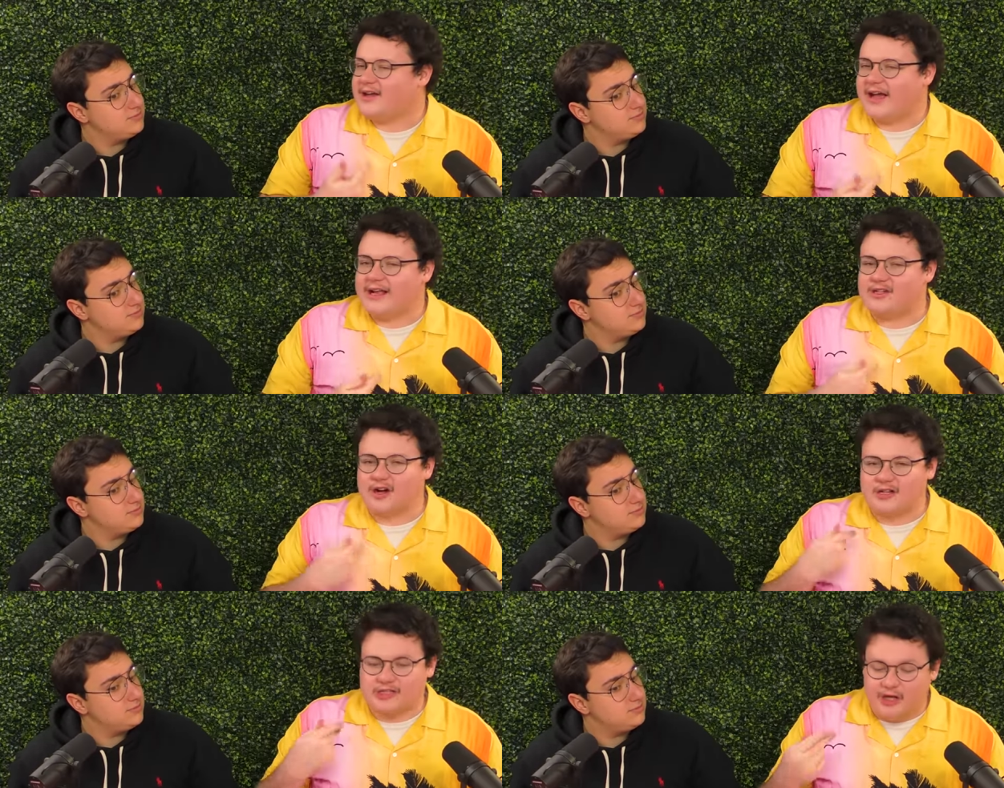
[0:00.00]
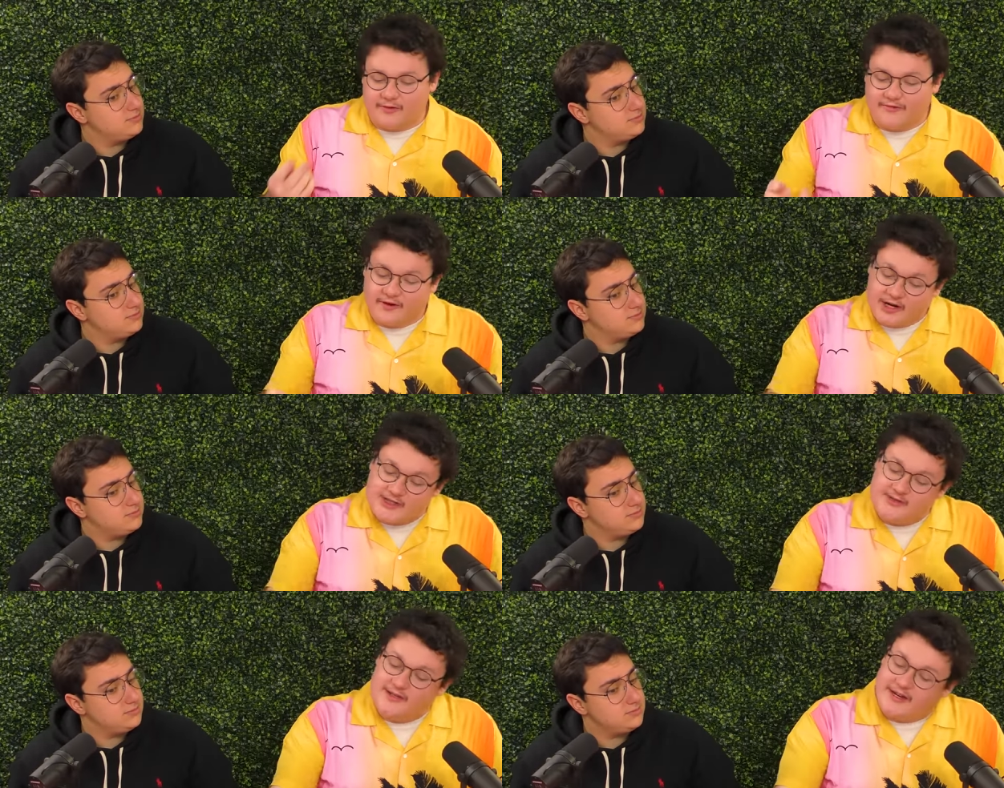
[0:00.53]
Speaker 1: It's hard to go
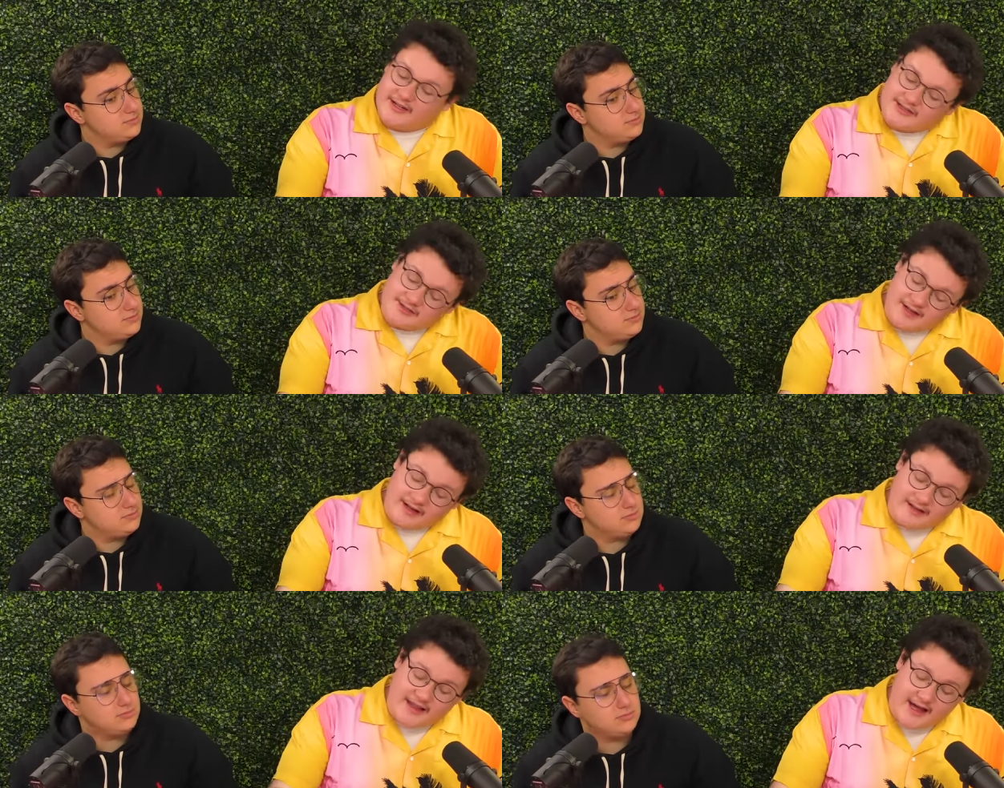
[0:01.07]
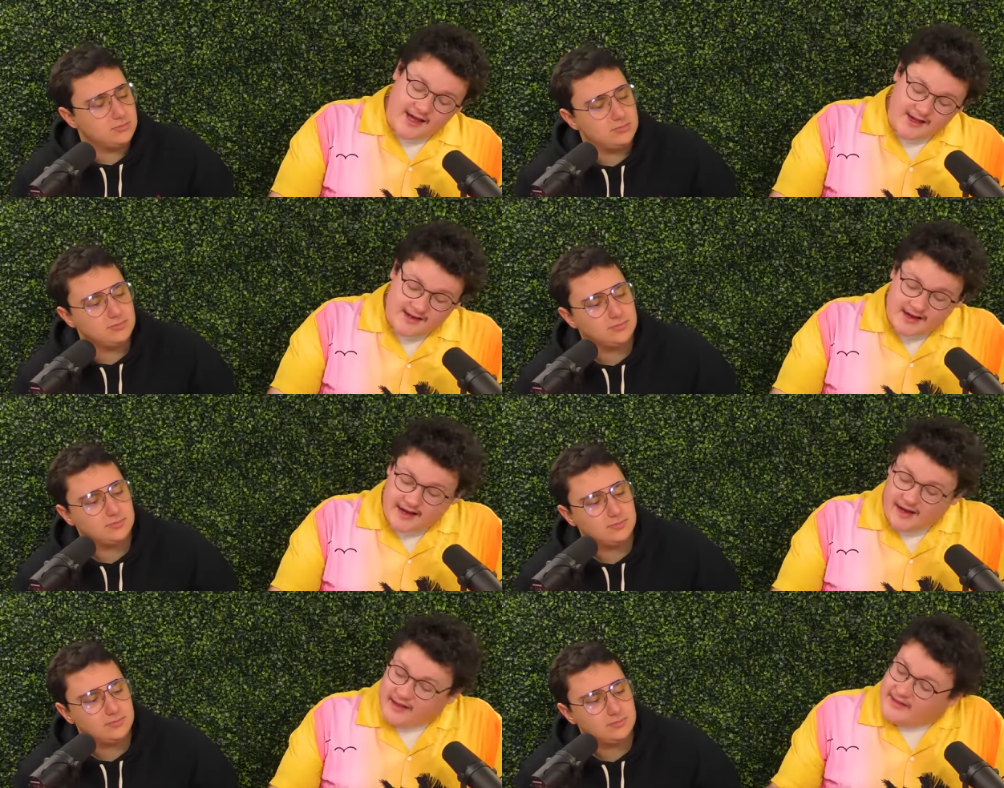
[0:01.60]
first with an answer like
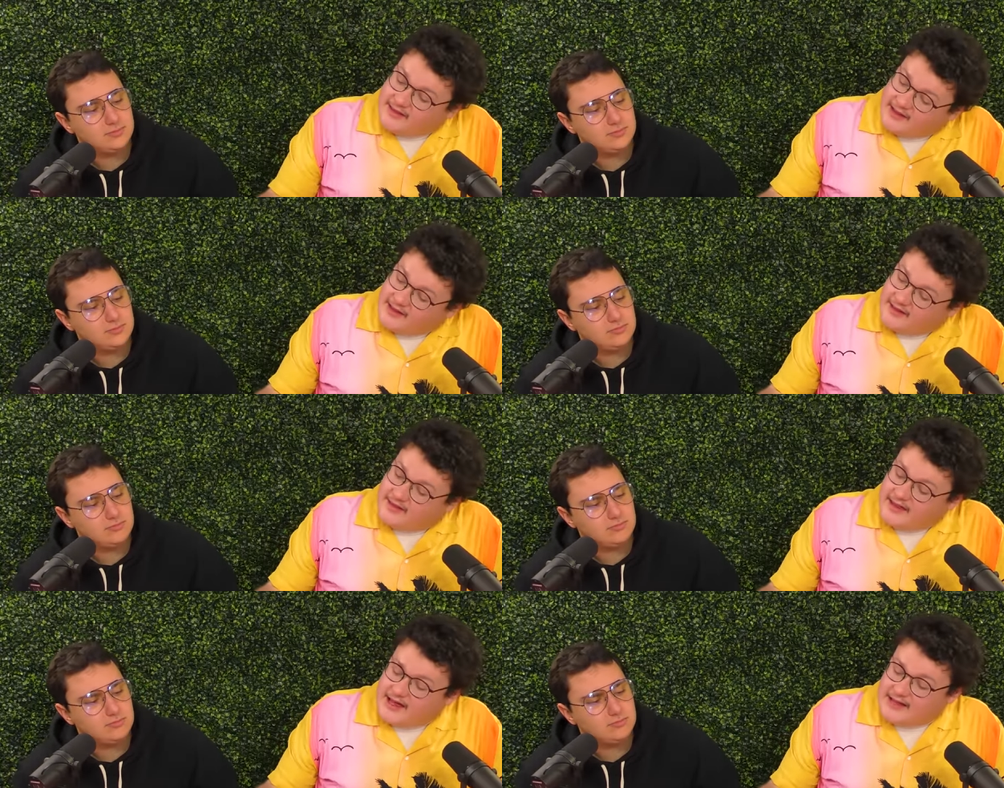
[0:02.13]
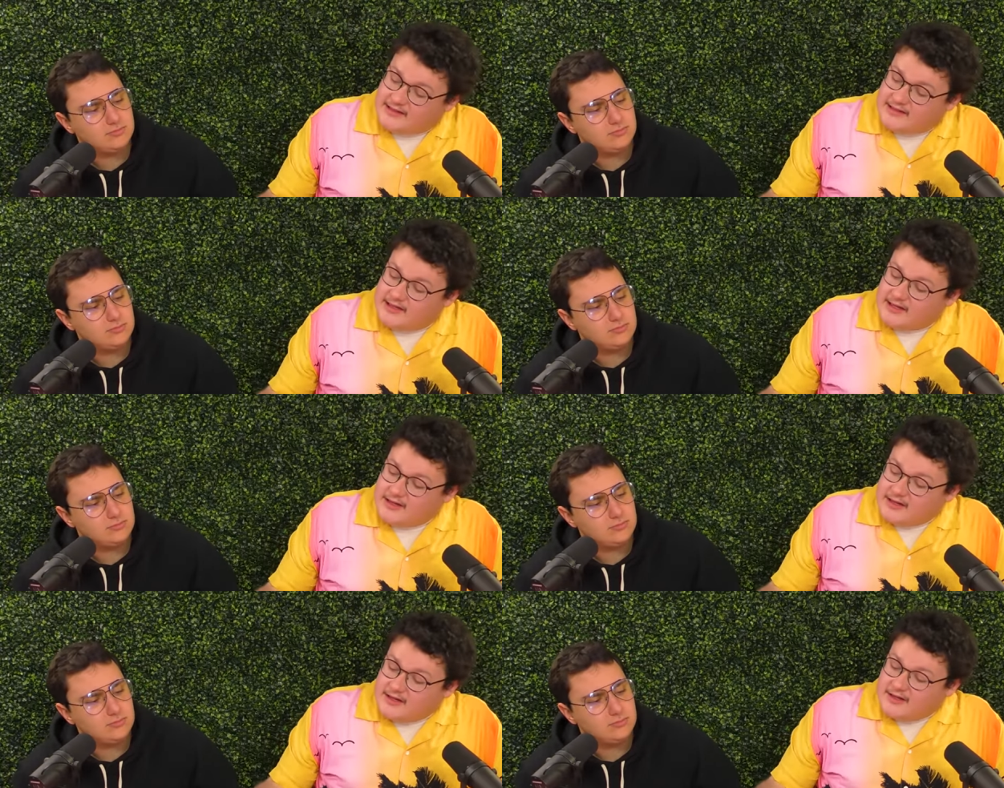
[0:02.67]
that, and I think that.
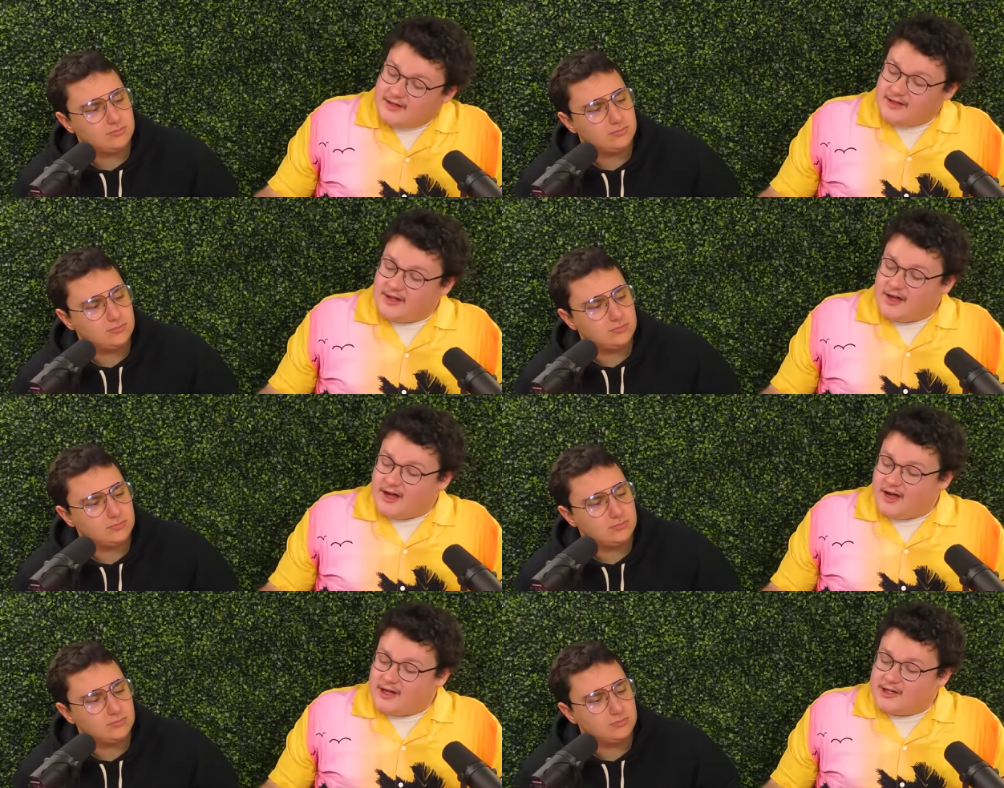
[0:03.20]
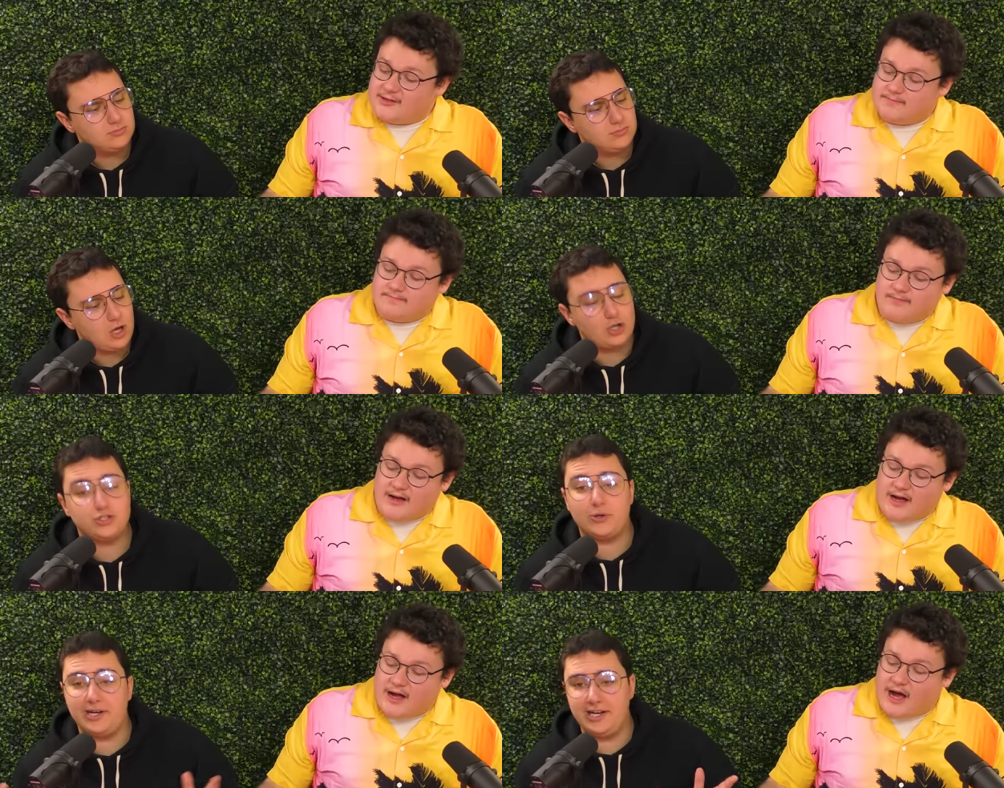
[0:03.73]
Um,
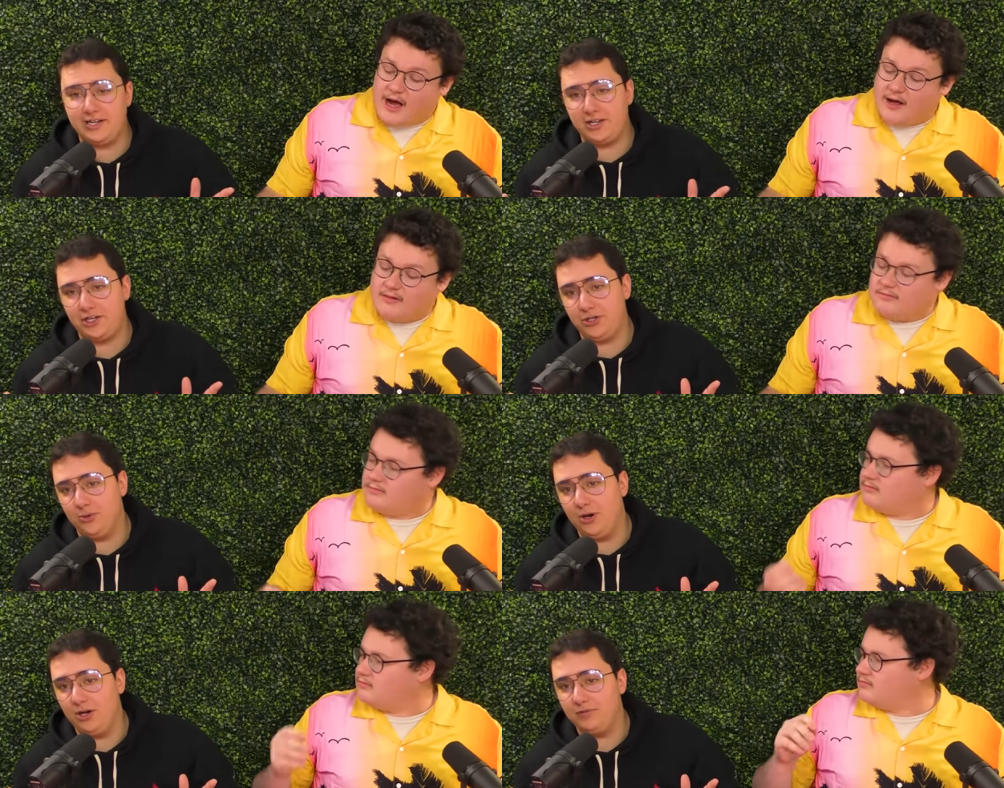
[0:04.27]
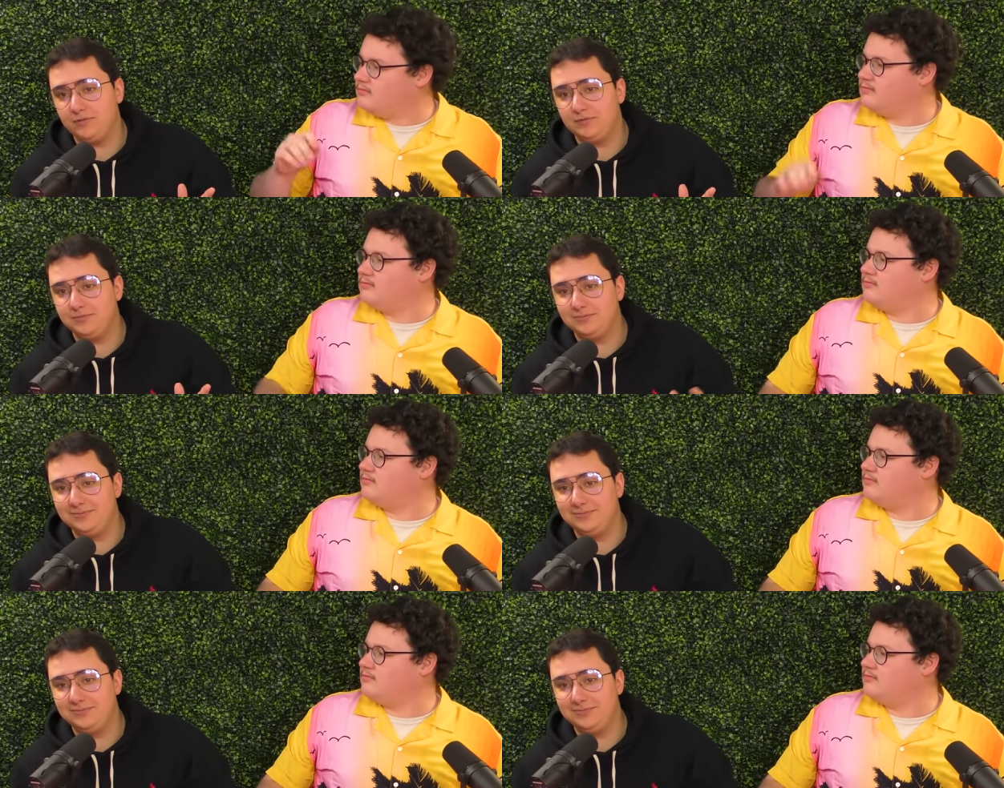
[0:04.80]
also, I didn't cut you off.